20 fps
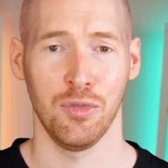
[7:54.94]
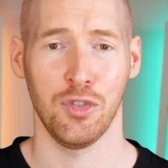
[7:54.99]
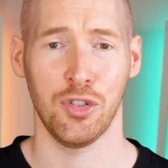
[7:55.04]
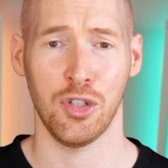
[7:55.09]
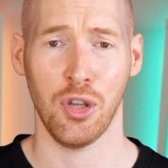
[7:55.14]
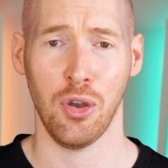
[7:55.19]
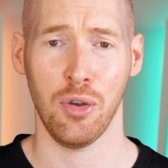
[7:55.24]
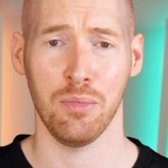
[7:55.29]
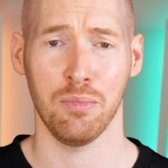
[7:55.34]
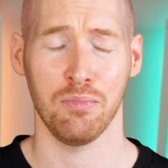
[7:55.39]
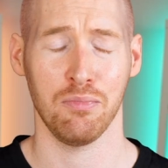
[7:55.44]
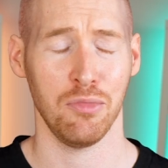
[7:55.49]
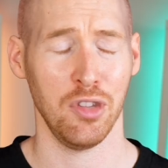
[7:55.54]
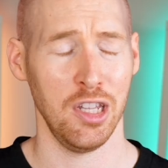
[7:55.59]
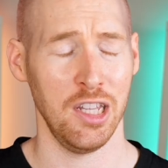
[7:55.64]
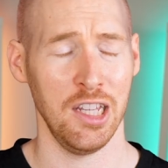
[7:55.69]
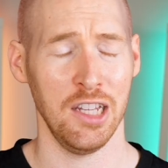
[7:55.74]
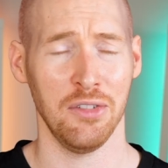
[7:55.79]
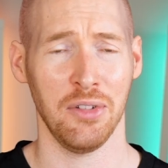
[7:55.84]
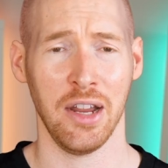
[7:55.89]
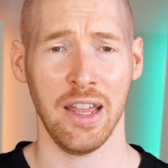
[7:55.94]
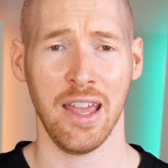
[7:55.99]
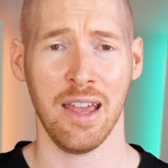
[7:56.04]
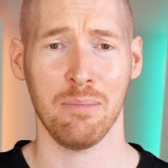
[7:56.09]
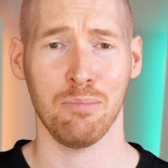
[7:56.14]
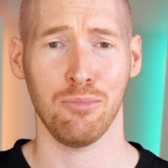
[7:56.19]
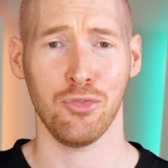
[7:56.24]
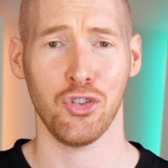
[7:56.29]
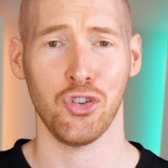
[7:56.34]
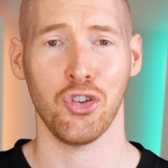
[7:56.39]
So here I
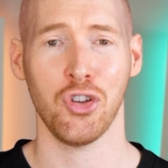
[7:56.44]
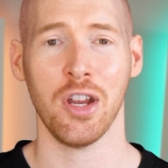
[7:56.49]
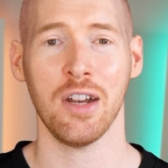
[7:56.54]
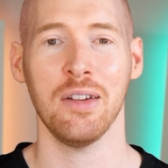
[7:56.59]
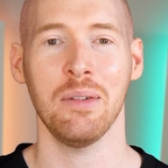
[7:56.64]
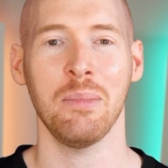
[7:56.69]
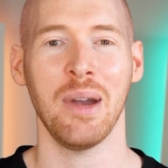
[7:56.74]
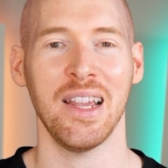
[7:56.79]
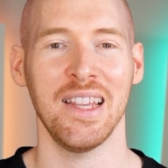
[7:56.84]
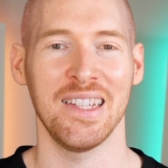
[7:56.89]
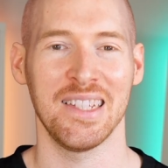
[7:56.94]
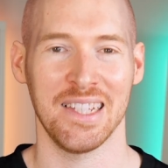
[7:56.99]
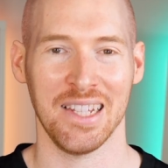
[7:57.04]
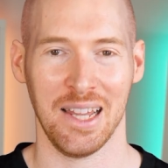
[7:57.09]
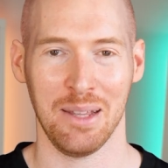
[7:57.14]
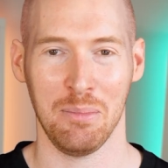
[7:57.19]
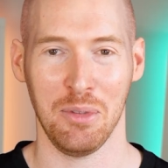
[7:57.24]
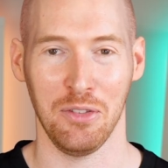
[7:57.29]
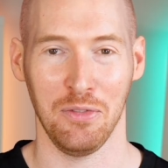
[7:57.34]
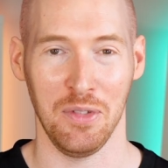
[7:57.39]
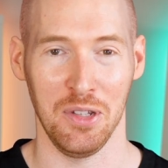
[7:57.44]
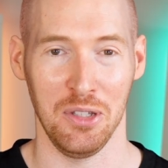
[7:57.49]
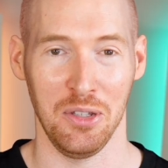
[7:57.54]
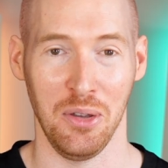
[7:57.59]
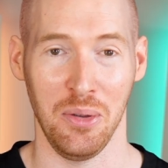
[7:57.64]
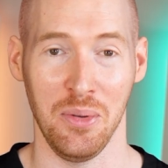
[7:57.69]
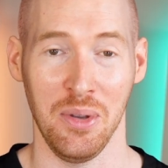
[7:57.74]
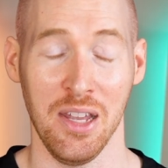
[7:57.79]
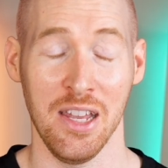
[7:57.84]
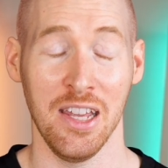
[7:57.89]
am sharing my excitement with
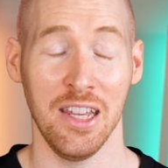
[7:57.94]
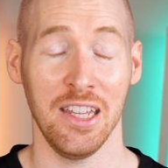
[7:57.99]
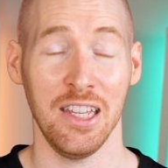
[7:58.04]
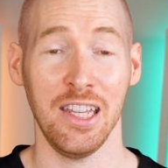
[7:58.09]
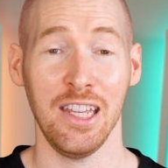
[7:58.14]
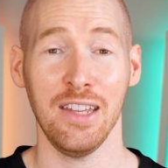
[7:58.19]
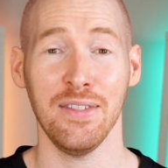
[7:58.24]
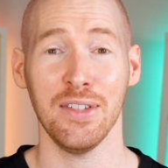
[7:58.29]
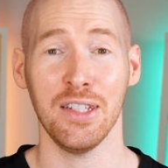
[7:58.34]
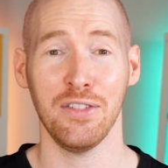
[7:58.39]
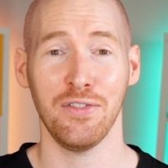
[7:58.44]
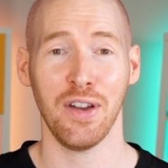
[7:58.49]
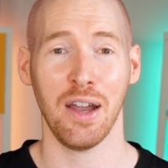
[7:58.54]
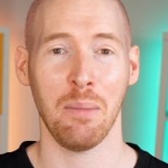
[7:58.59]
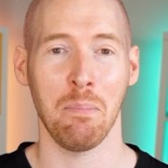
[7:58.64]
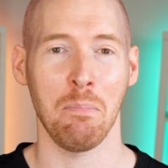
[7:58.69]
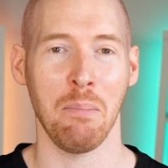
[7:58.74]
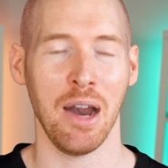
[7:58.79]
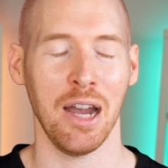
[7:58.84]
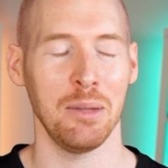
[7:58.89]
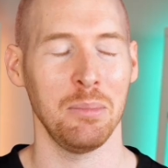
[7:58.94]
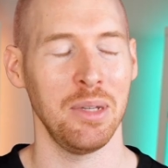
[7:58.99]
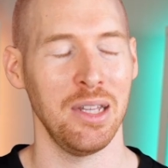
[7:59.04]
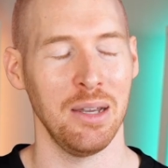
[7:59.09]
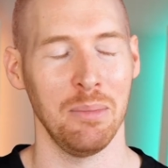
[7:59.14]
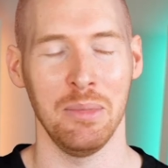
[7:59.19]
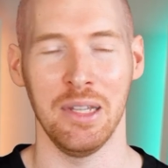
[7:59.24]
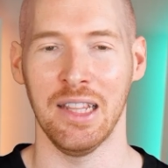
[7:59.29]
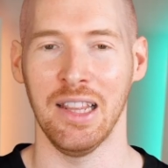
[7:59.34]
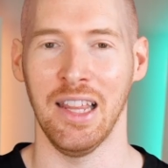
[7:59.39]
you, even if I might be
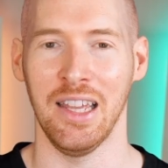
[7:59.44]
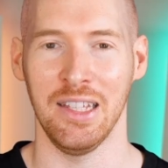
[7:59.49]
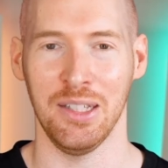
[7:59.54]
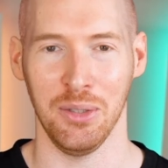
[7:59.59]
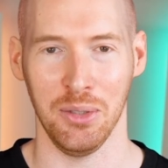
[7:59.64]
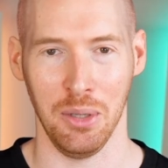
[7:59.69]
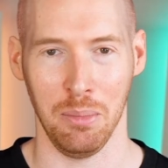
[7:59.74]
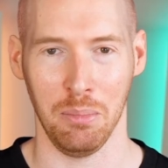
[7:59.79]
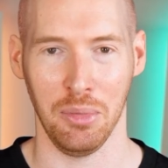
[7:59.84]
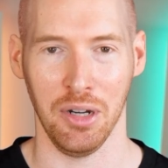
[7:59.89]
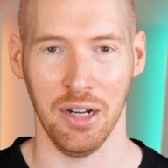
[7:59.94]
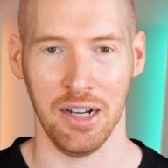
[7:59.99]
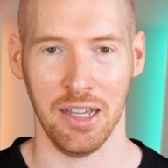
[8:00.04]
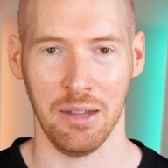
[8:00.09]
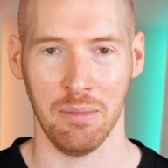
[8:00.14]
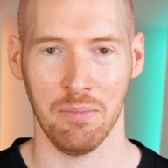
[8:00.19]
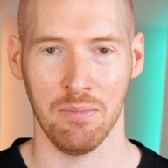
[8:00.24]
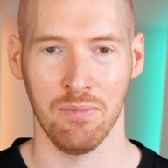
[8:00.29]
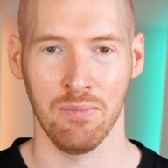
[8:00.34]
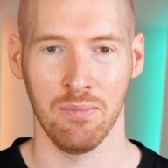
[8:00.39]
a bit late to the party.